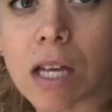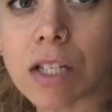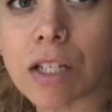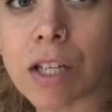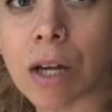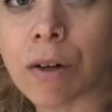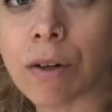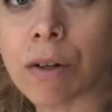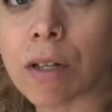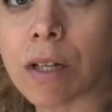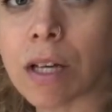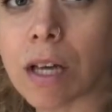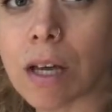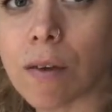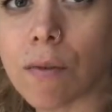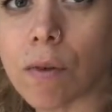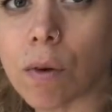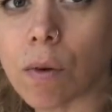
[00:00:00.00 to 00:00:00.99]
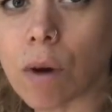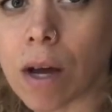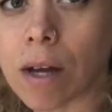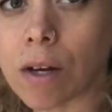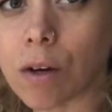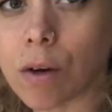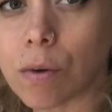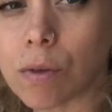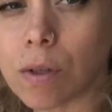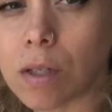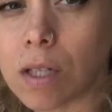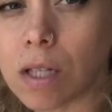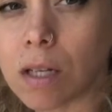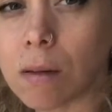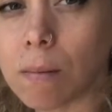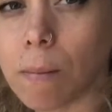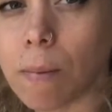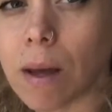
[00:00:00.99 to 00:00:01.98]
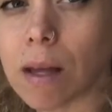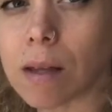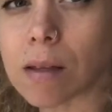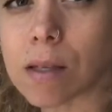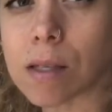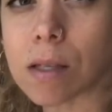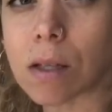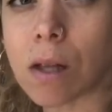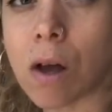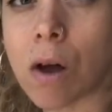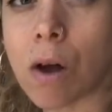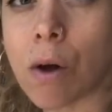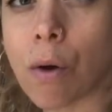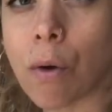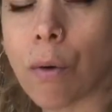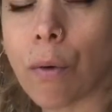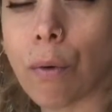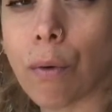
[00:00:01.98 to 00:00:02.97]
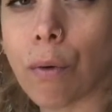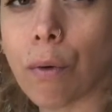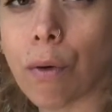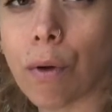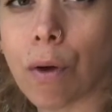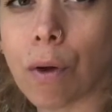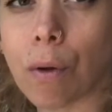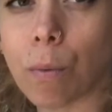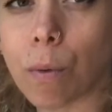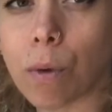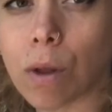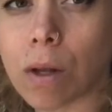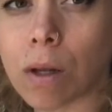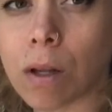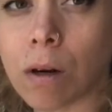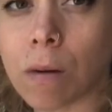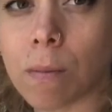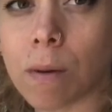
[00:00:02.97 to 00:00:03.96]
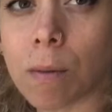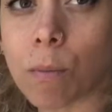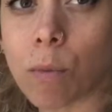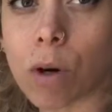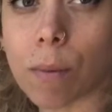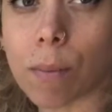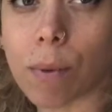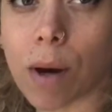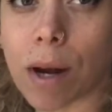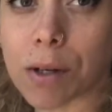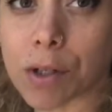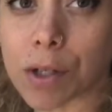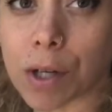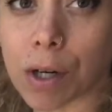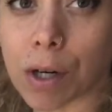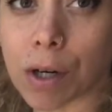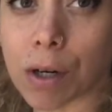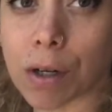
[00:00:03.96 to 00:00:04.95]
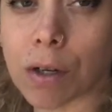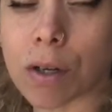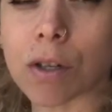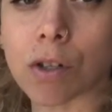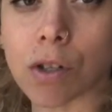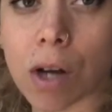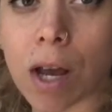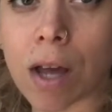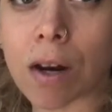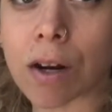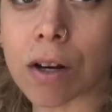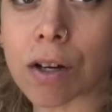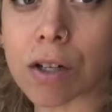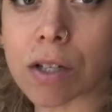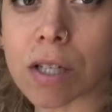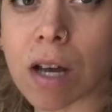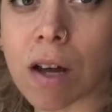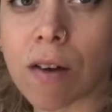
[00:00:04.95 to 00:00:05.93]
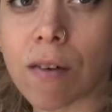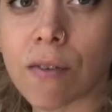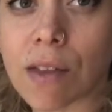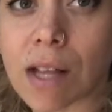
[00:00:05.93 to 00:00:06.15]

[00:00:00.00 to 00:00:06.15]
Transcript: generally if you kind of go deep and slow with a little bit more pressure, you can try it on yourself.